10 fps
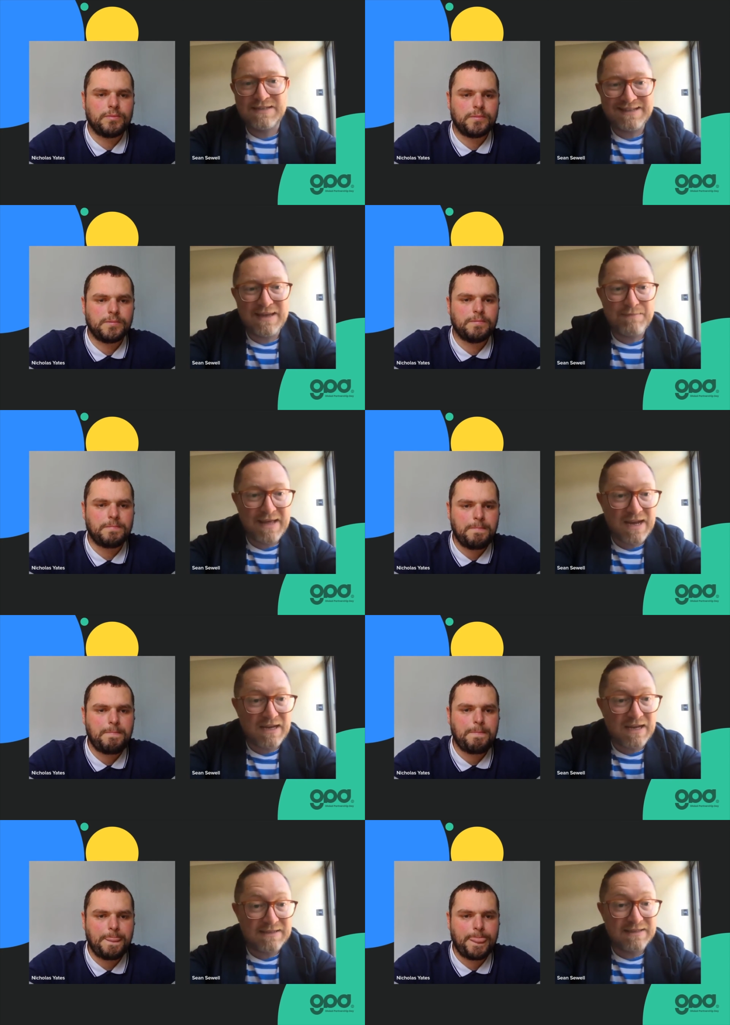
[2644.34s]
Speaker 1: it. It's going to get
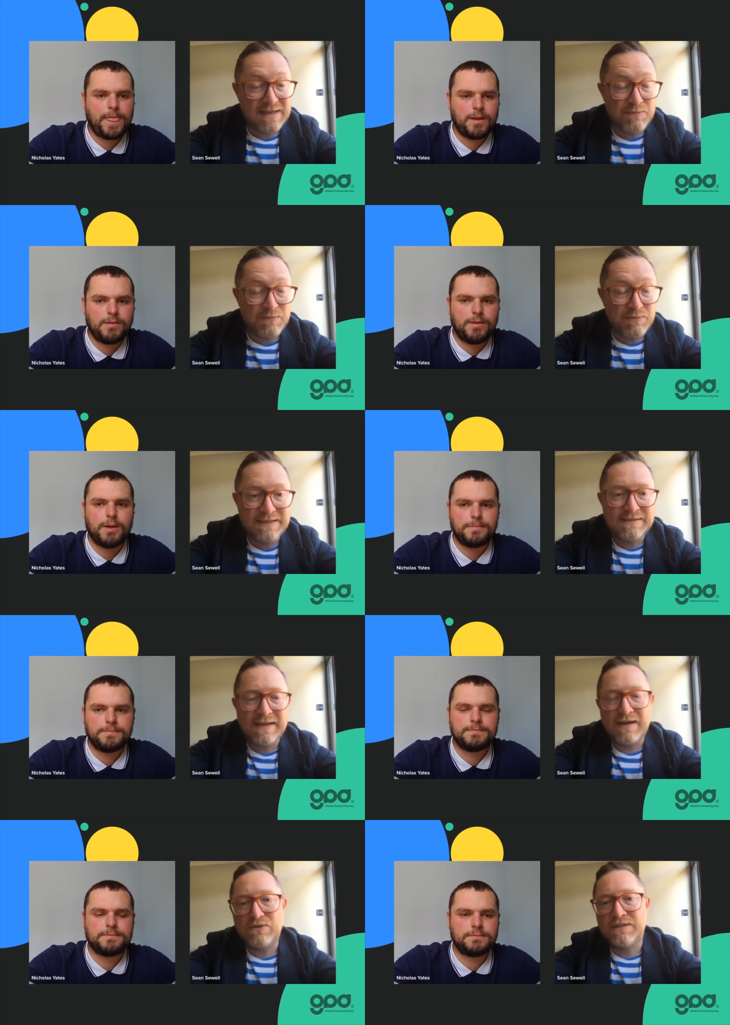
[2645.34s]
better. It's going to get more
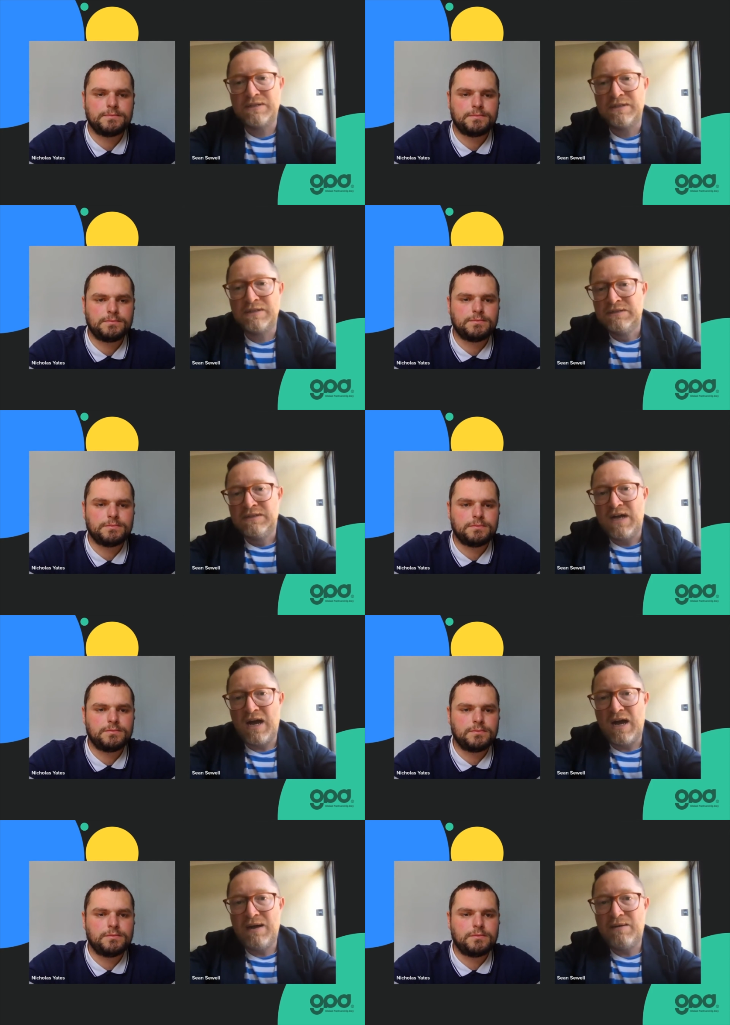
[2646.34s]
detailed,
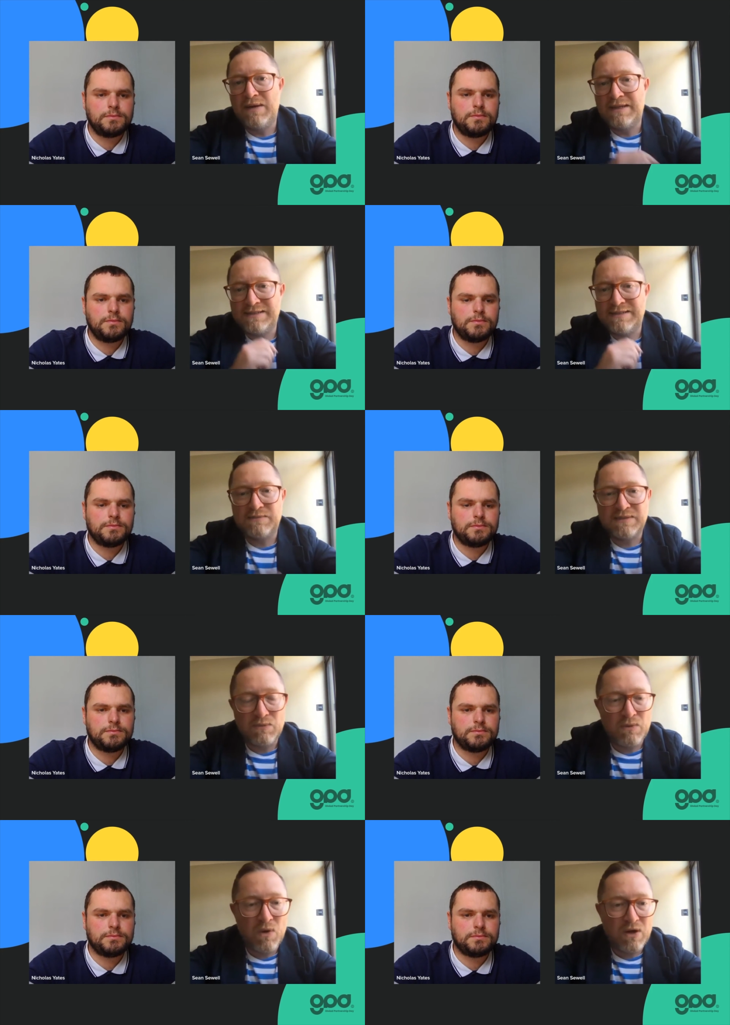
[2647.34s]
um, and it's something
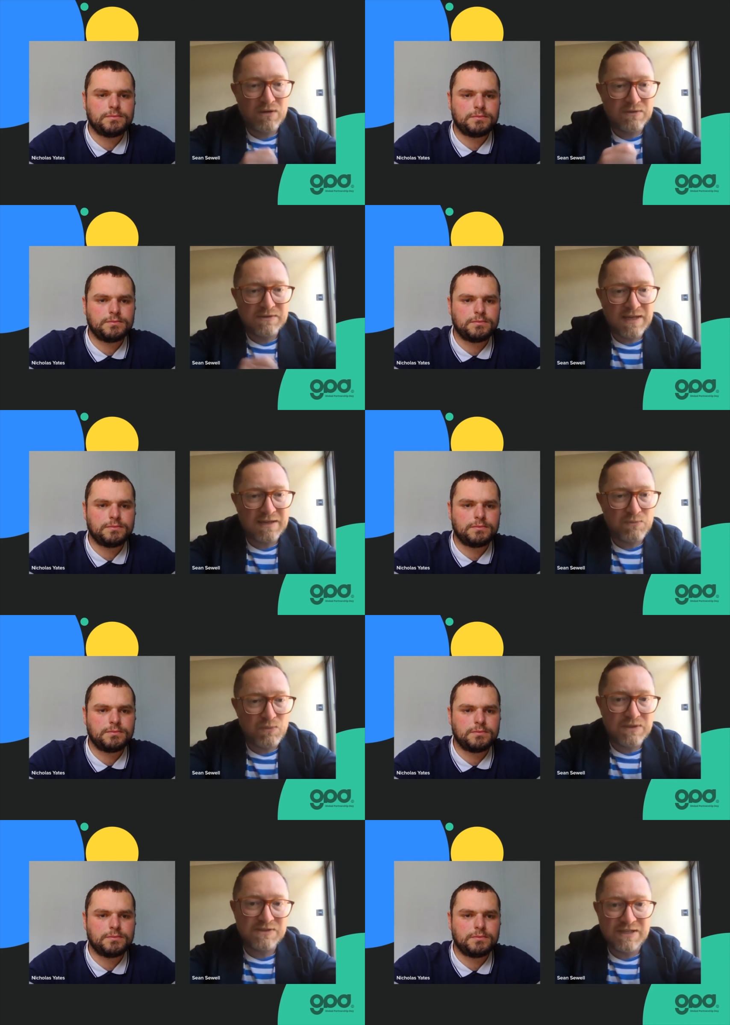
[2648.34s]
that we're working on and
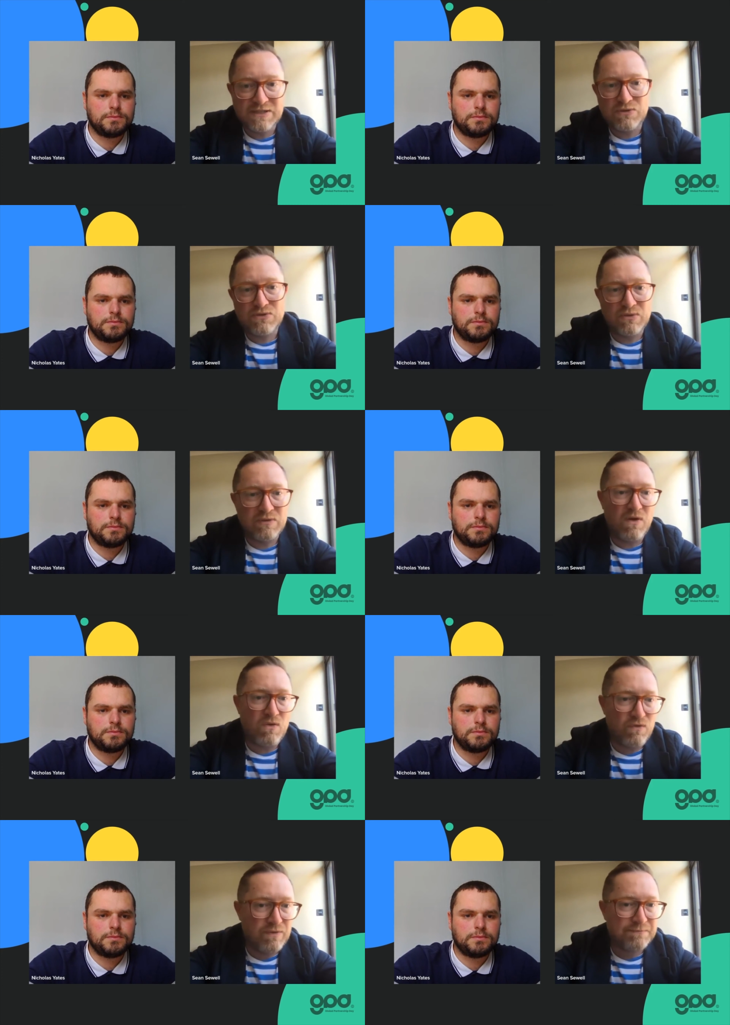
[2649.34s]
will continue to
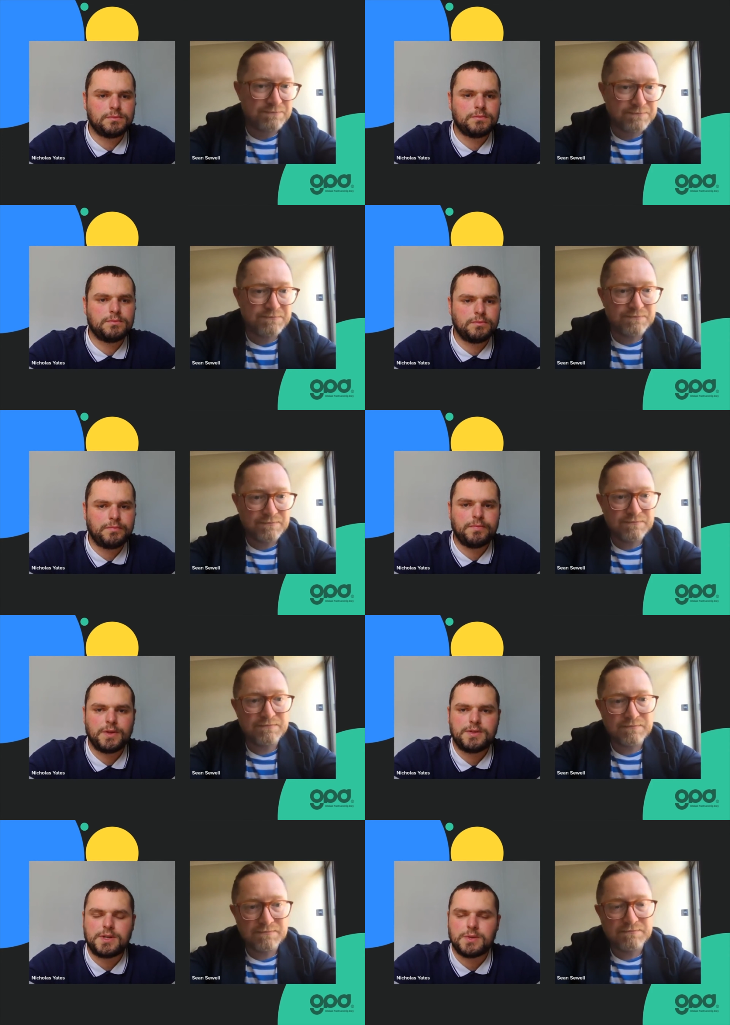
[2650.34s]
Speaker 2: evolve.
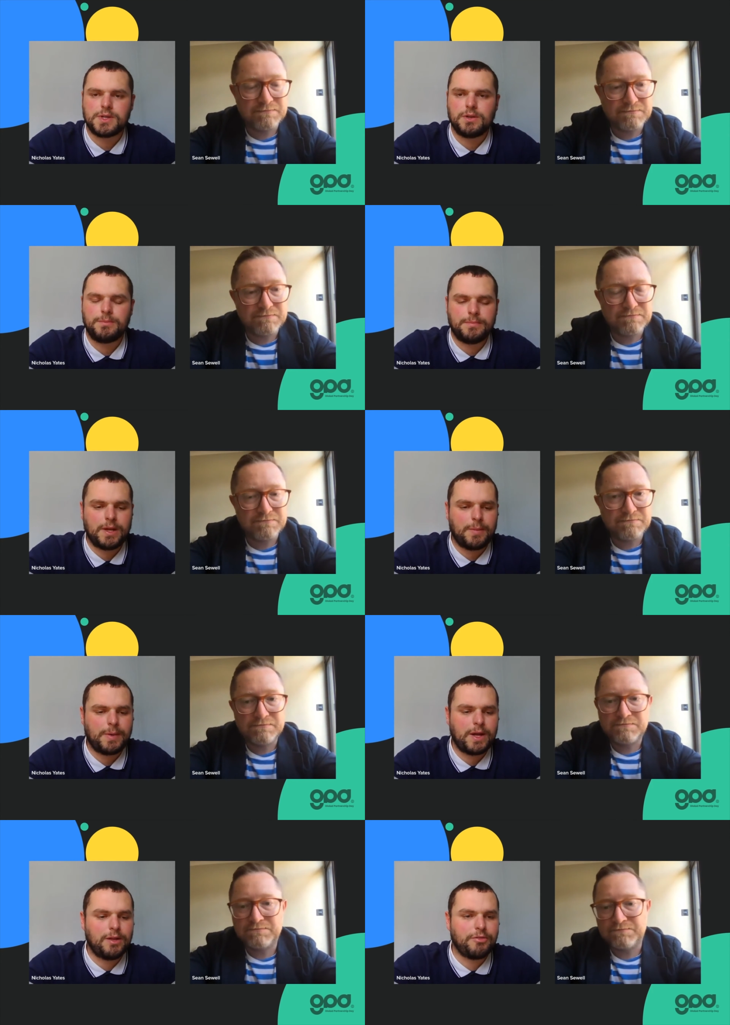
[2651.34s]
Sounds good. I'm
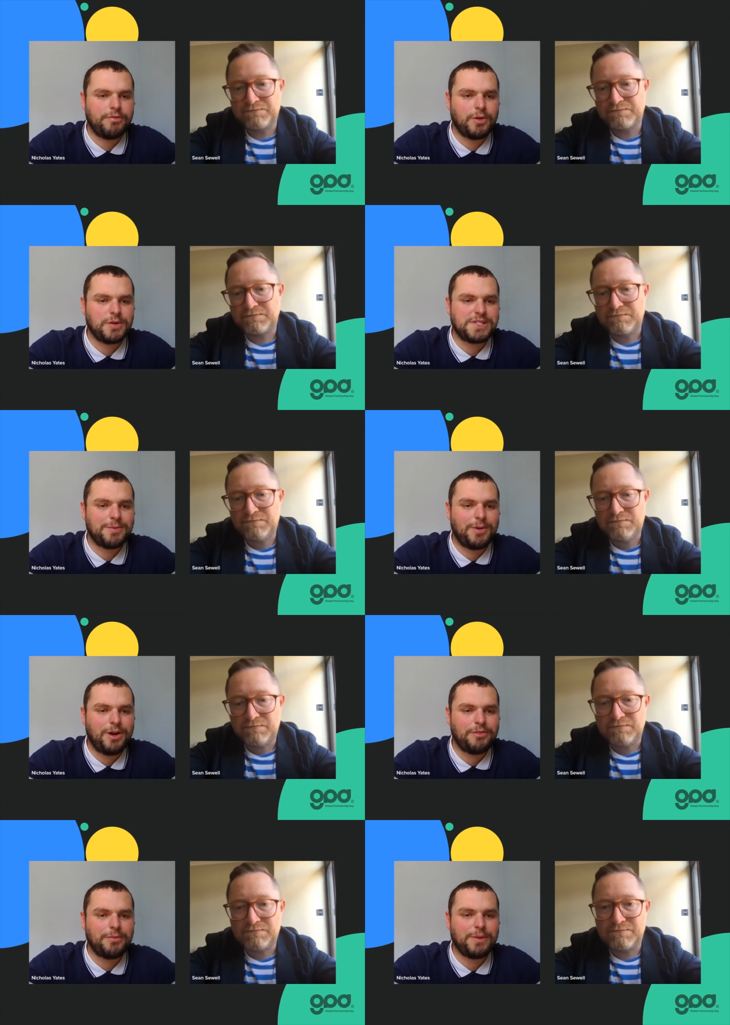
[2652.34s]
uh, looking forward to seeing
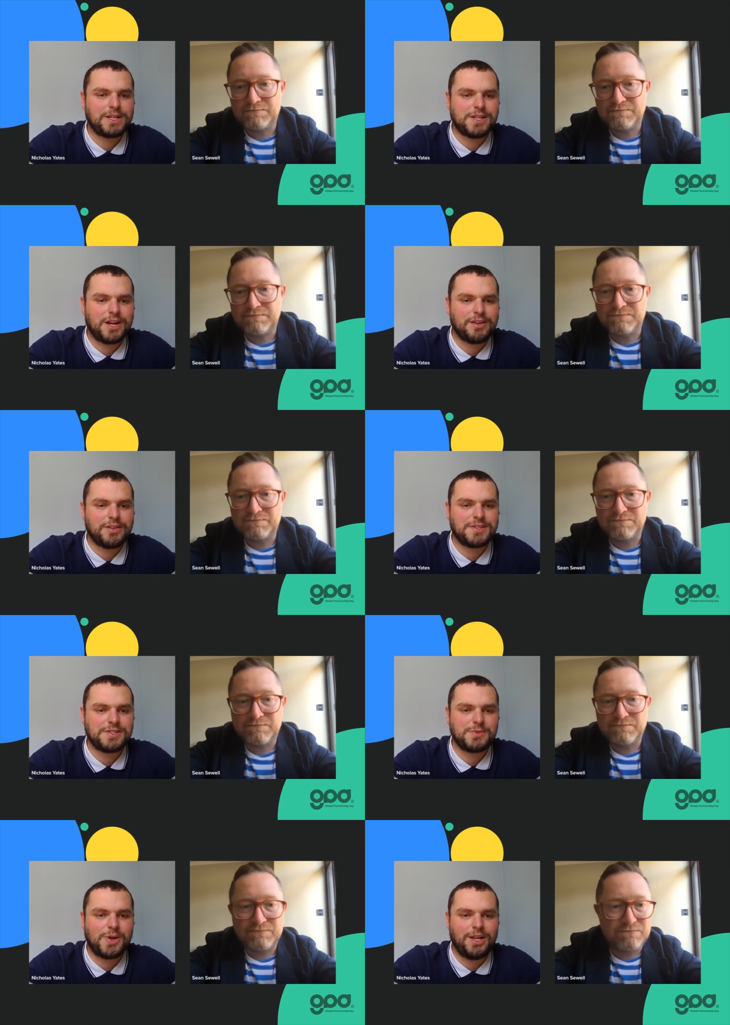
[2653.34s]
more from that side of things
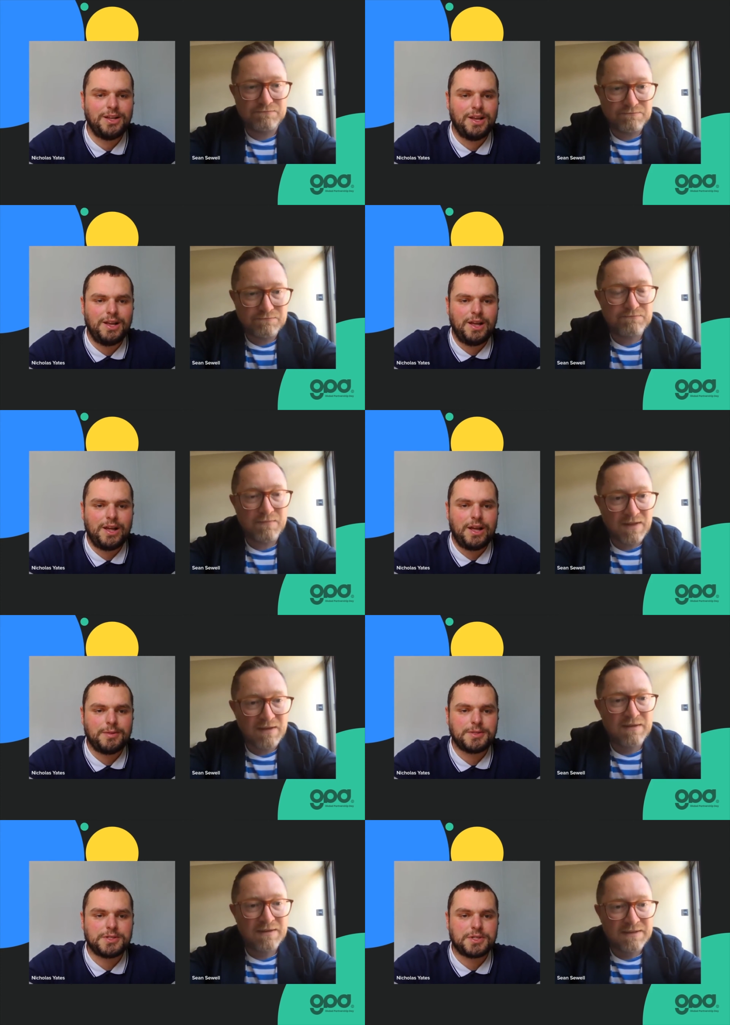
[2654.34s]
as well. Uh,
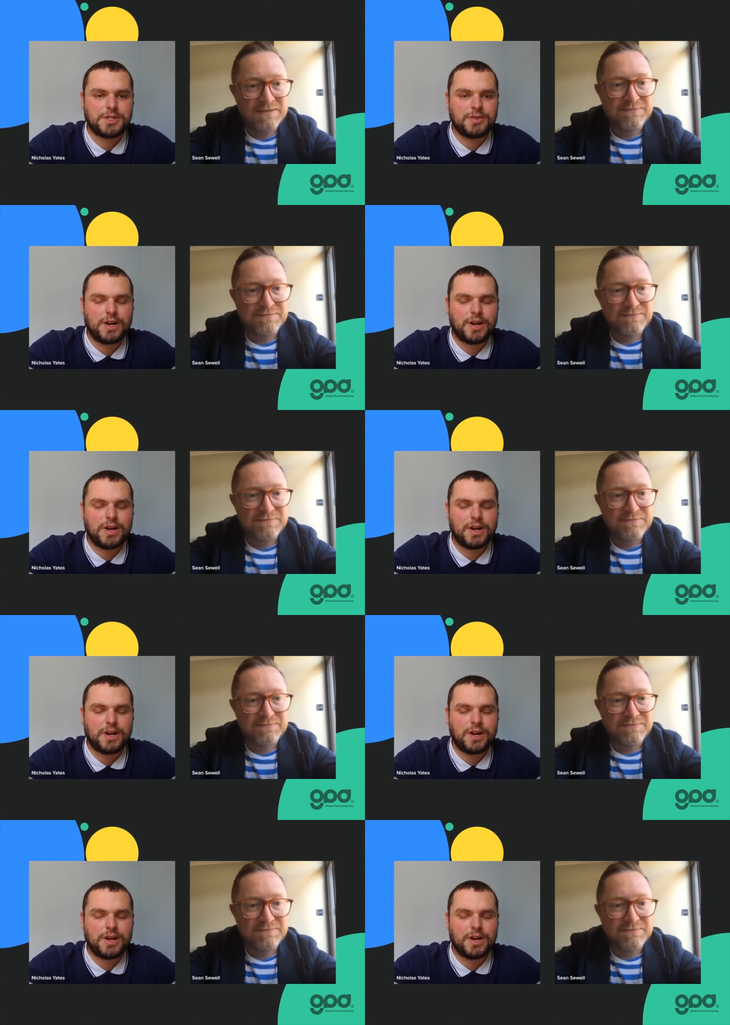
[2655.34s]
just just in